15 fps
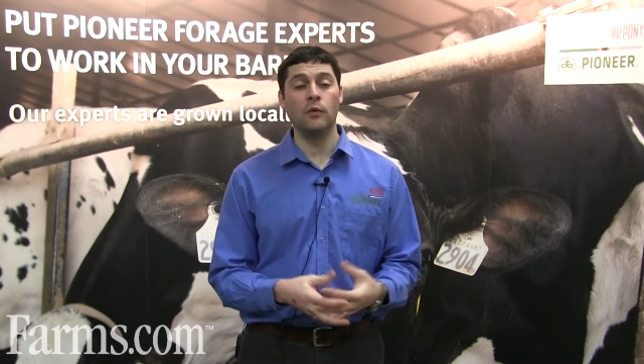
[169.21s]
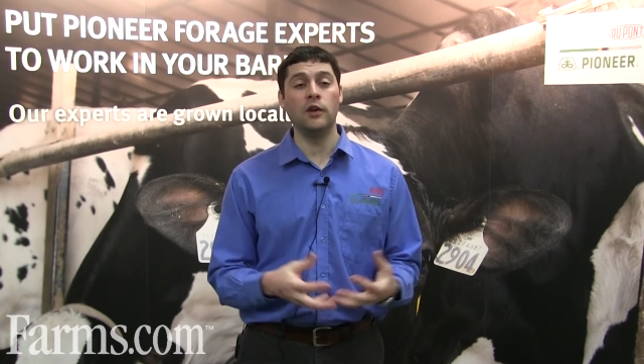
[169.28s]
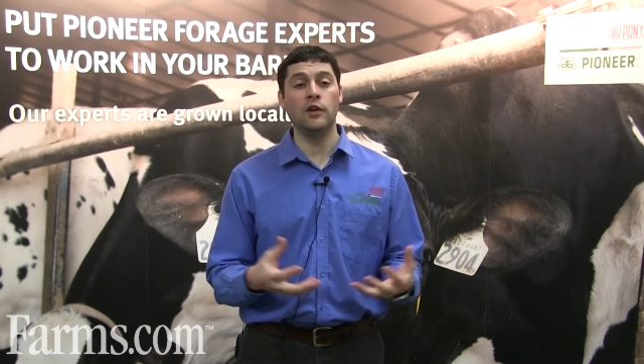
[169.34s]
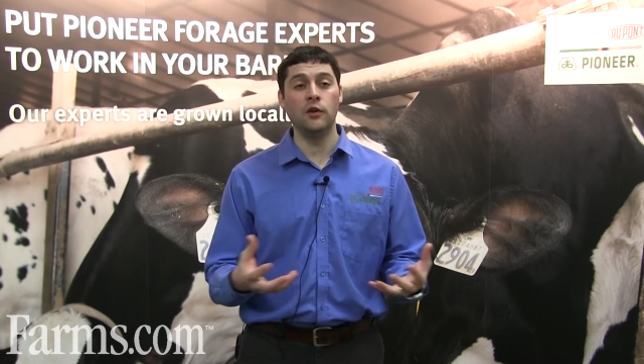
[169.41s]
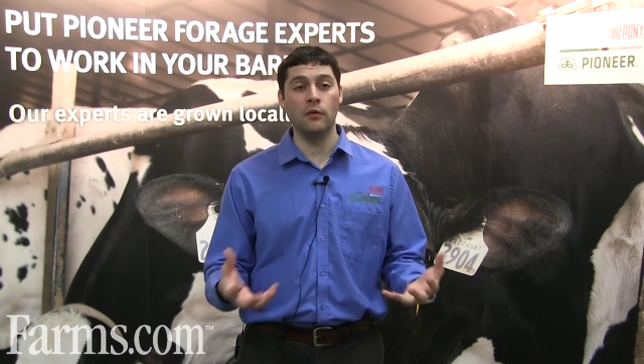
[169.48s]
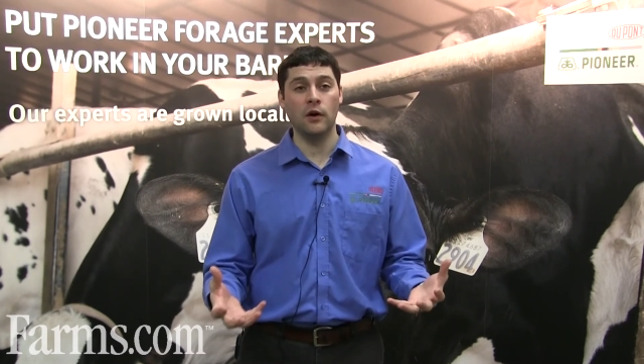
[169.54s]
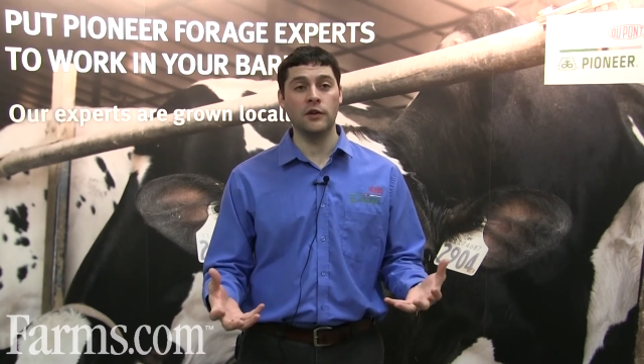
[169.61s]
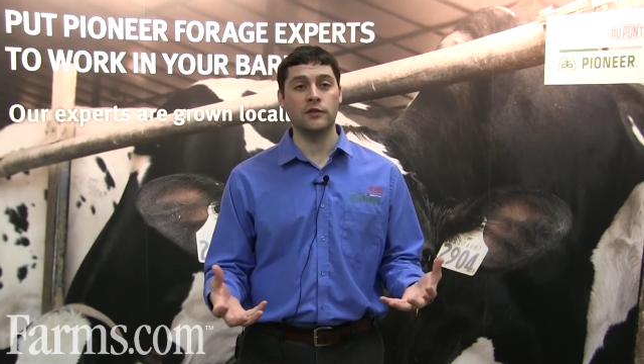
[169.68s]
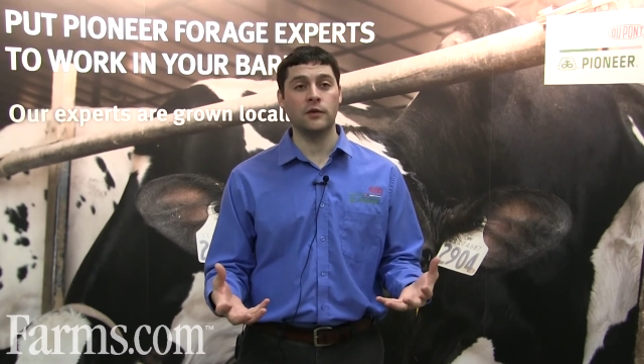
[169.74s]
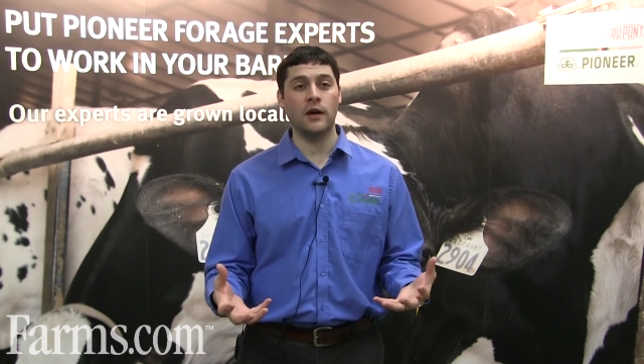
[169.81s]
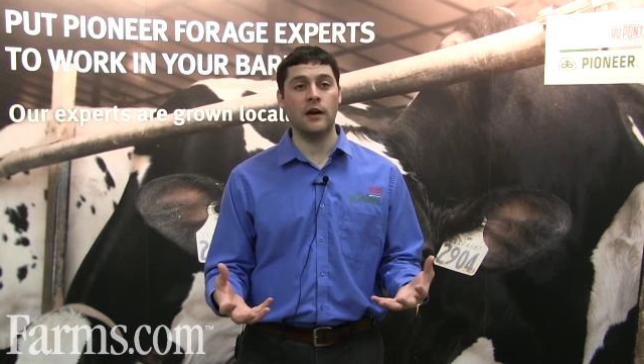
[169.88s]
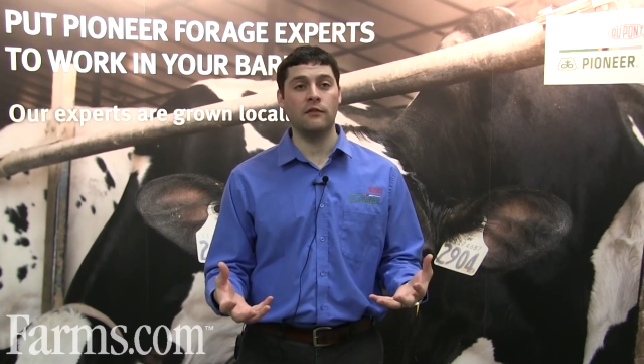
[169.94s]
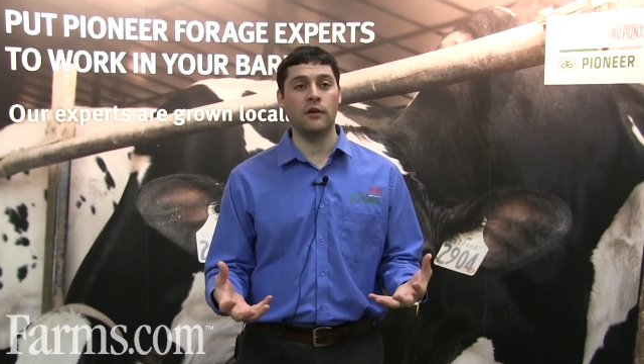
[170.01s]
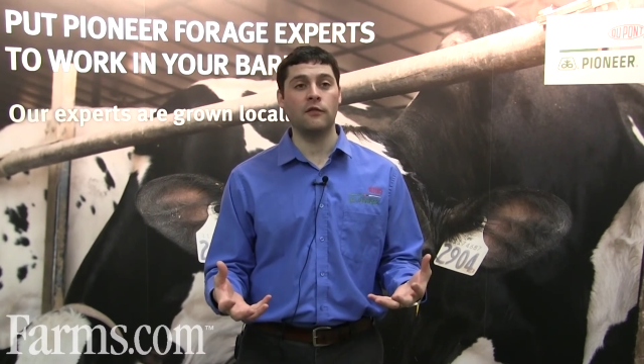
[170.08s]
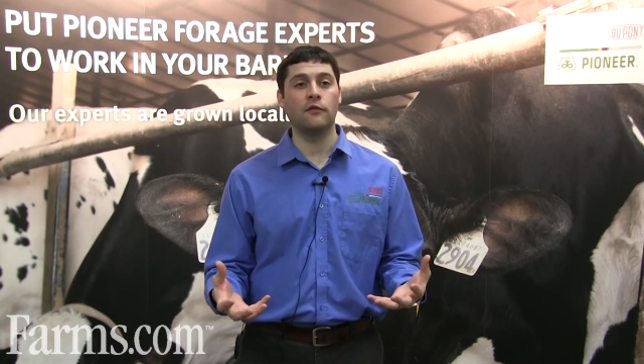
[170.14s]
we do also
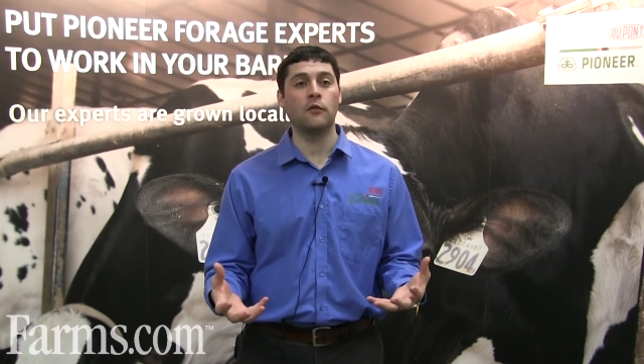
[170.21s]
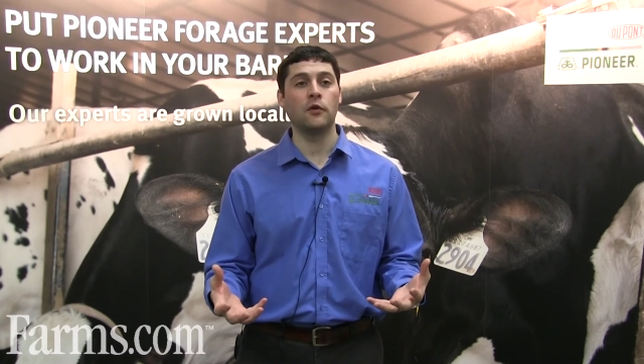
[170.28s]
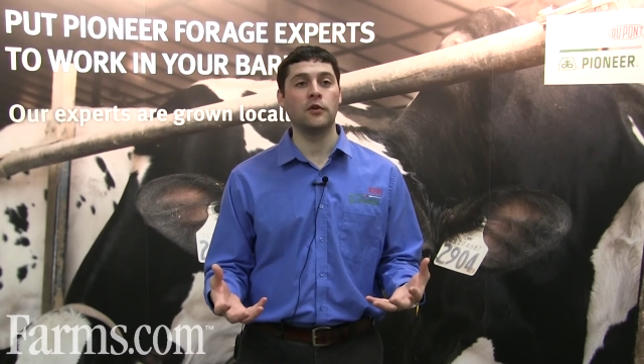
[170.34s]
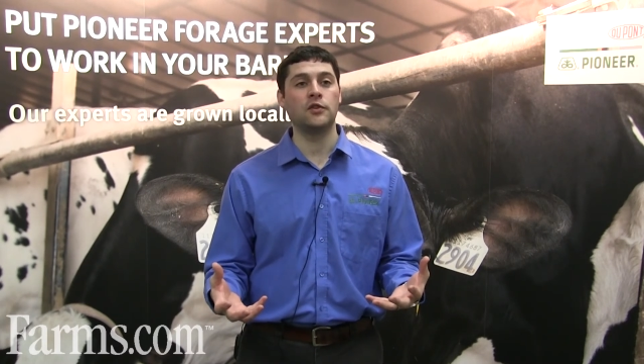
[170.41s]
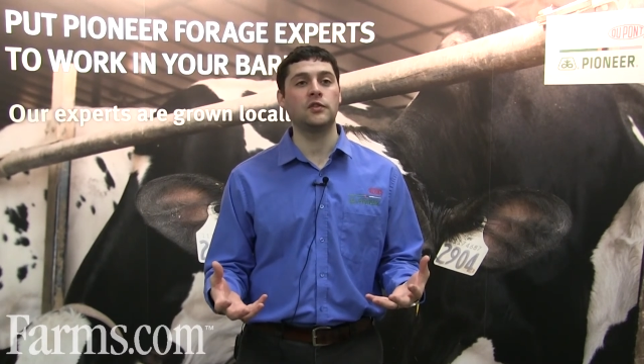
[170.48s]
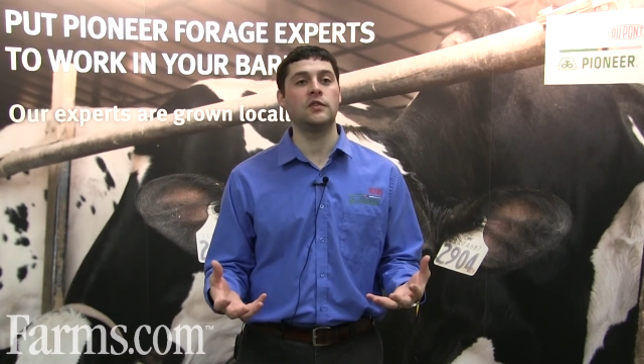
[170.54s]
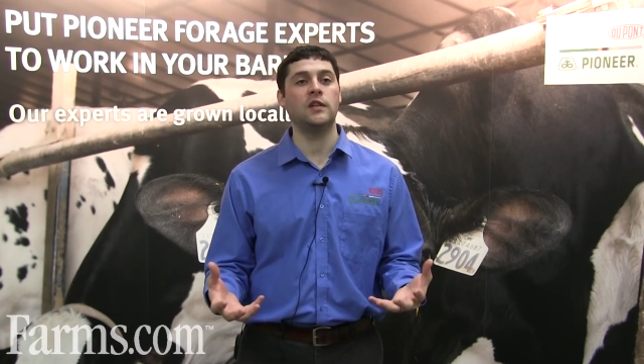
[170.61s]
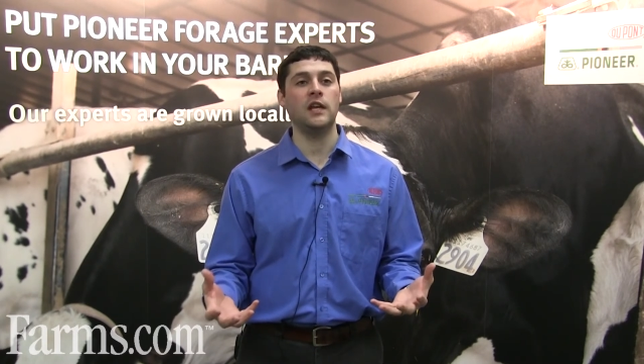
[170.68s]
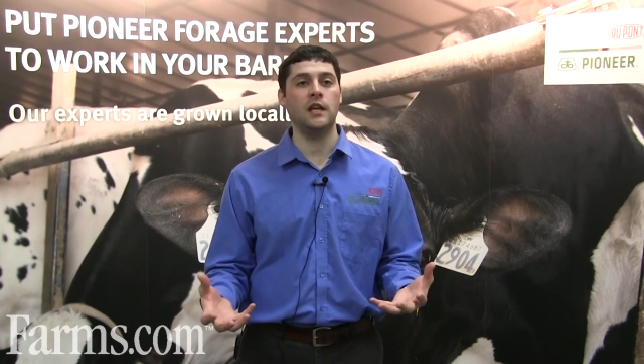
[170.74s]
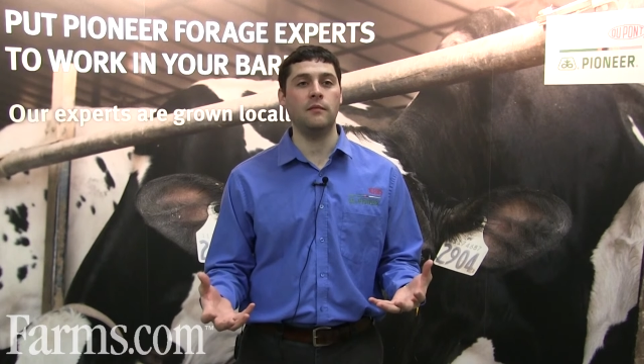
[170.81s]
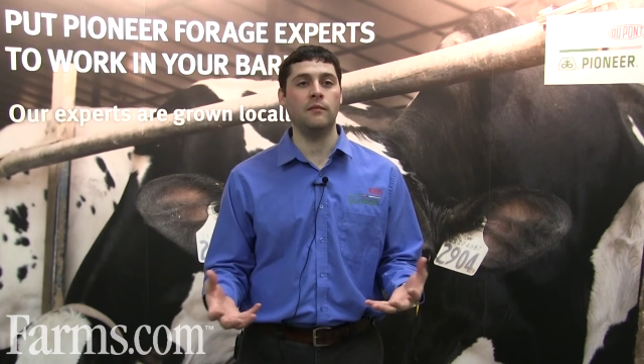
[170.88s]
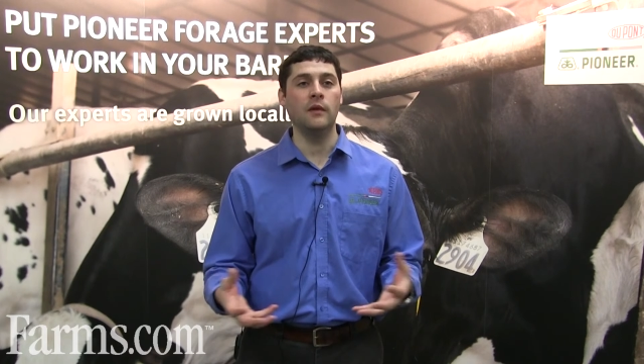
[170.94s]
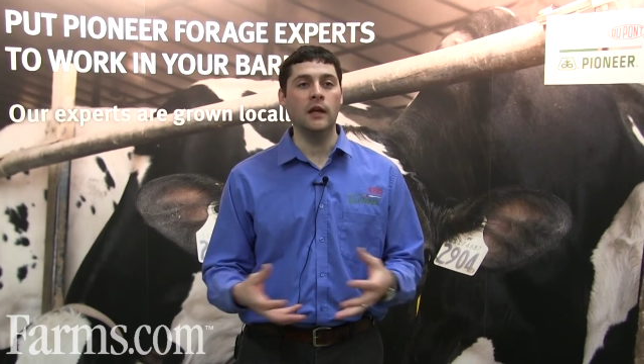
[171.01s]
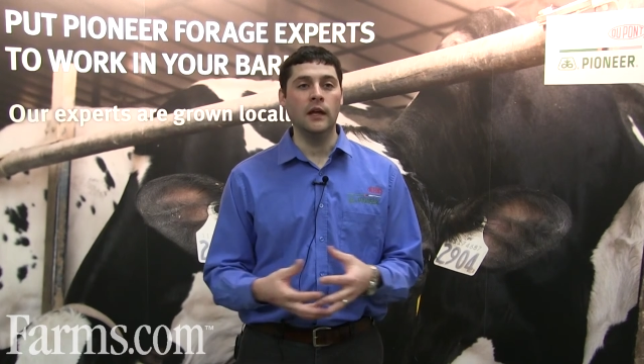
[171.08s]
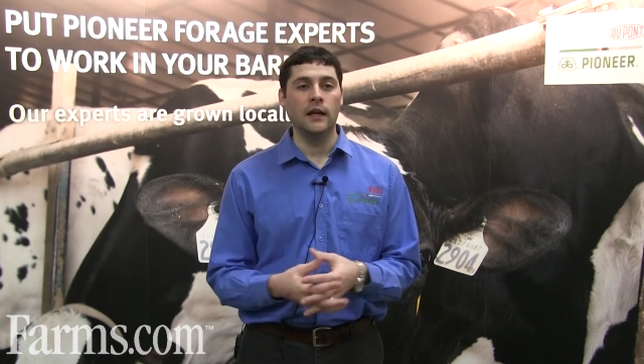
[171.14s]
have our forages
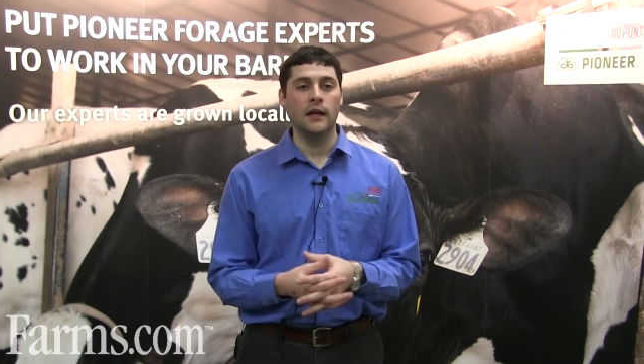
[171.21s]
team